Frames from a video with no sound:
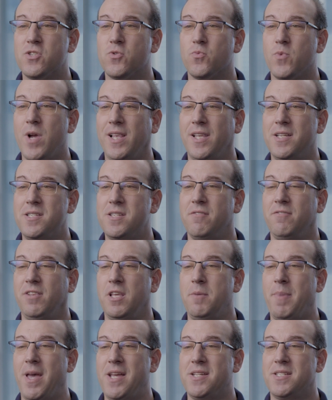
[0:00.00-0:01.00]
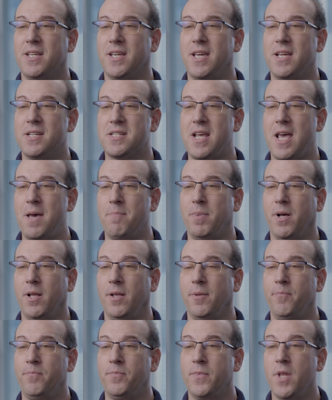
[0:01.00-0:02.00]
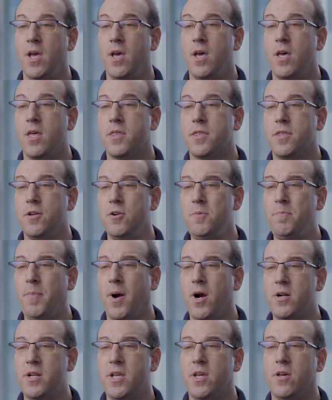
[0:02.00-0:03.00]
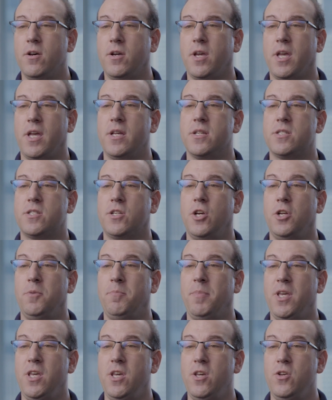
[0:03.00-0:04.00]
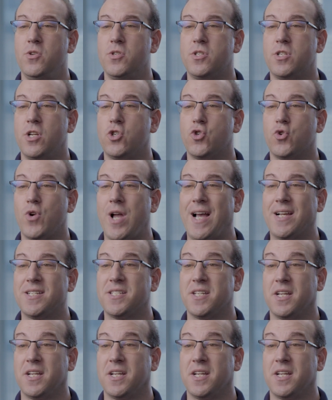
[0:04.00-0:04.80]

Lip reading: this relatively basic example, third-party cookies could be used to track